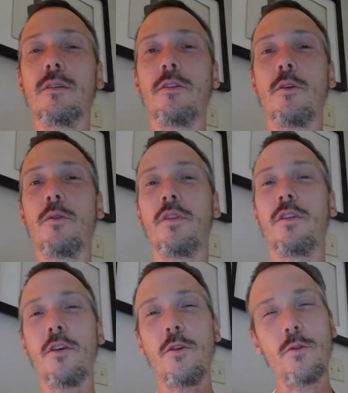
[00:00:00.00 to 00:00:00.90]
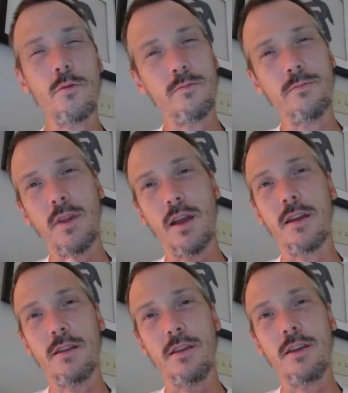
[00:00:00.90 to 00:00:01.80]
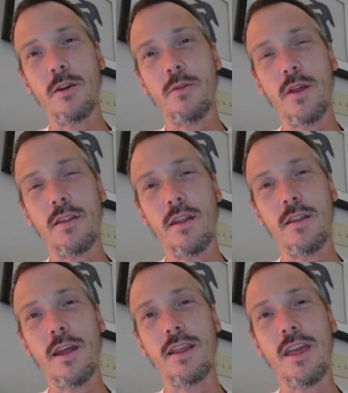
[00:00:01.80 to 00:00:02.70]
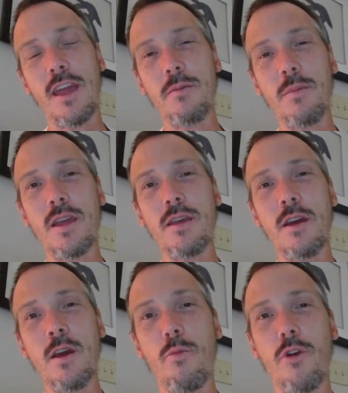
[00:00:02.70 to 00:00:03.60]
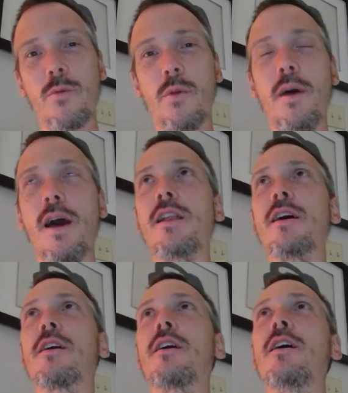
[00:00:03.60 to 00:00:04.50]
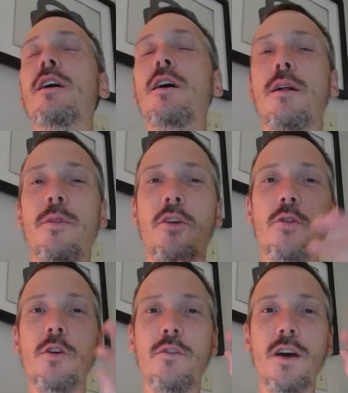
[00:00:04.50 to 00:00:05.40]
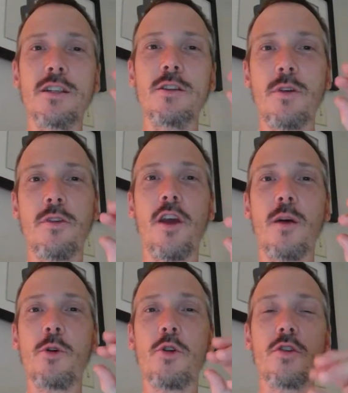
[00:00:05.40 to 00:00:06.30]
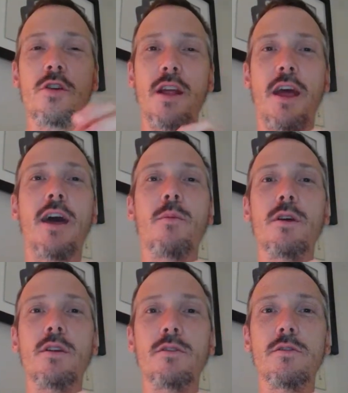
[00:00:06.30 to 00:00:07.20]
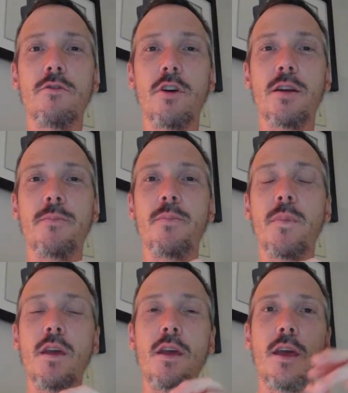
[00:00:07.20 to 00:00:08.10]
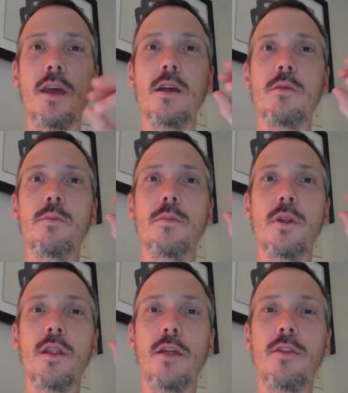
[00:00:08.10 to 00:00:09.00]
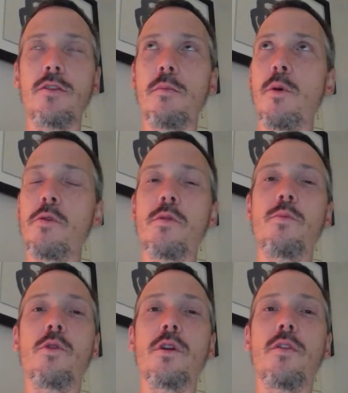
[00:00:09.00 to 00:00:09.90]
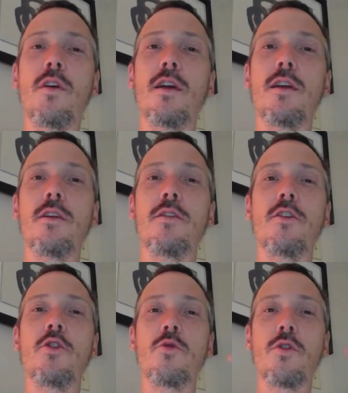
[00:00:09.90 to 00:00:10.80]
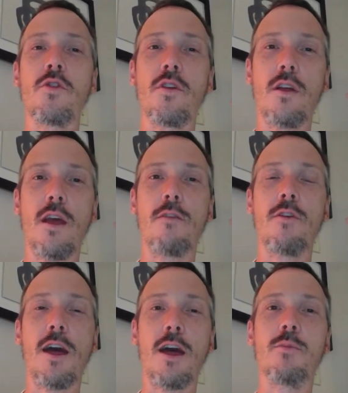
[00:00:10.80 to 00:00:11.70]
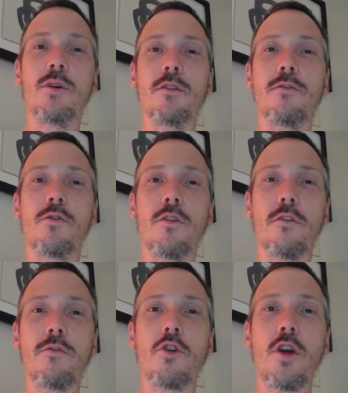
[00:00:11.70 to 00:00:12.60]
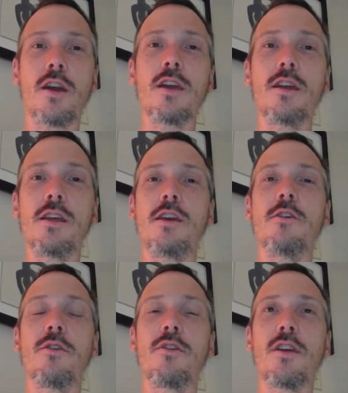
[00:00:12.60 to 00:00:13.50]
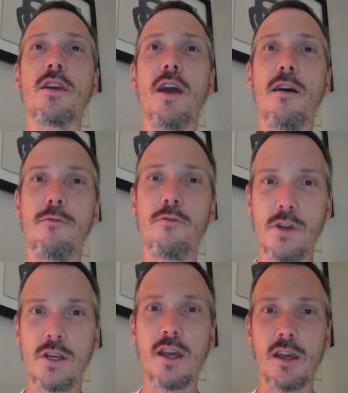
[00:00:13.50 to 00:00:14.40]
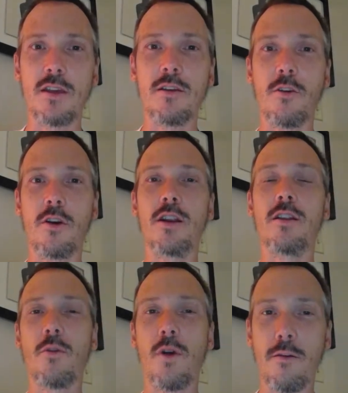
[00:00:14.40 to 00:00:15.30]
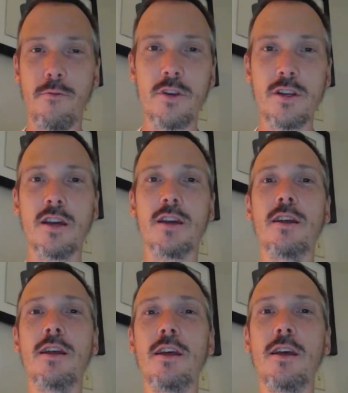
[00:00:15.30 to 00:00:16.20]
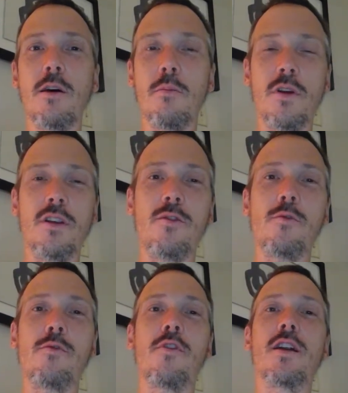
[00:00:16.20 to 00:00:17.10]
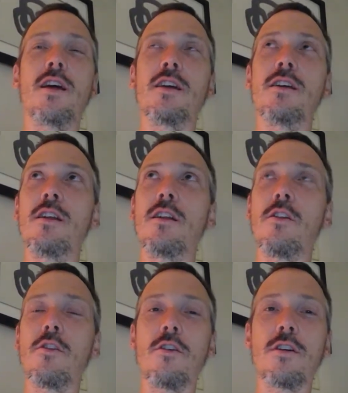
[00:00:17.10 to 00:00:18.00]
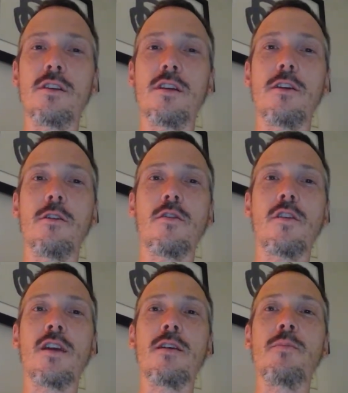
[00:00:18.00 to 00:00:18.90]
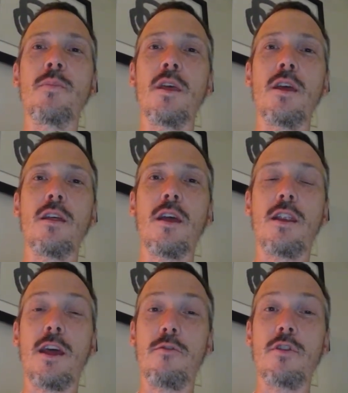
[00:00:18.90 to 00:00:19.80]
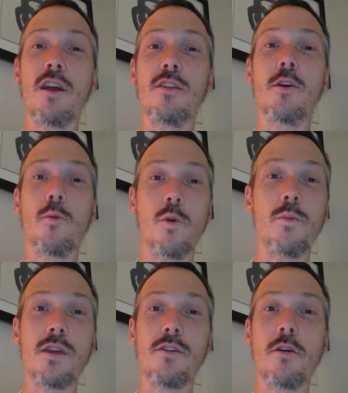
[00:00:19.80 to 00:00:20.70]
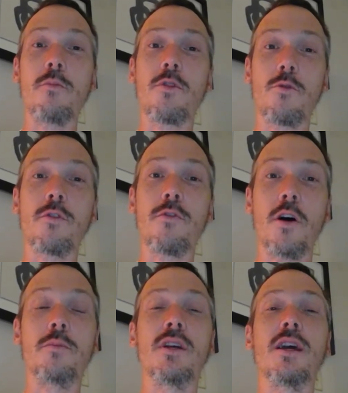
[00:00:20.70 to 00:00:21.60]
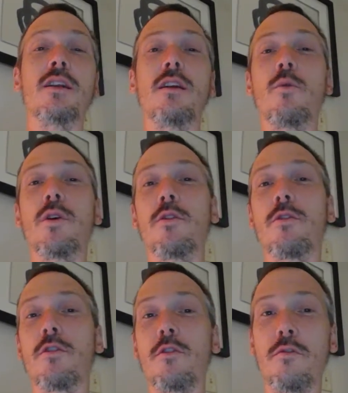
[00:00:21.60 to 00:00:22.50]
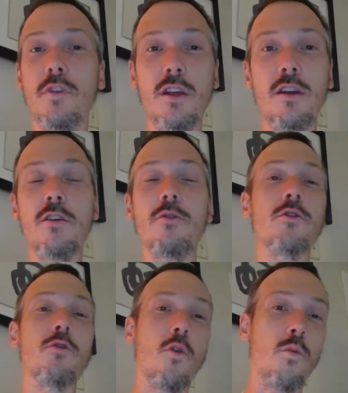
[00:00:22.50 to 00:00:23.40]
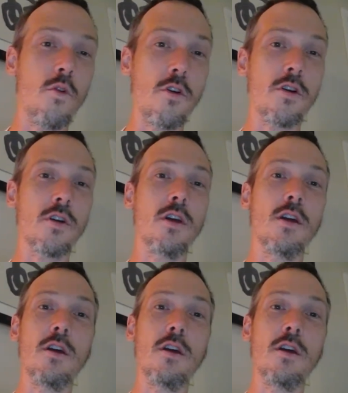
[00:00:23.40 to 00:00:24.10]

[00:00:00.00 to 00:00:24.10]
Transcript: So you know, that can be problematic. So you've got to establish a good habit, right? And I think the most important thing is that you just have a habit of checking at ELC every day, all right? So every day, Monday through Friday, log into ELC, and every day there will be some sort of update, whether it's a new video, a new homework,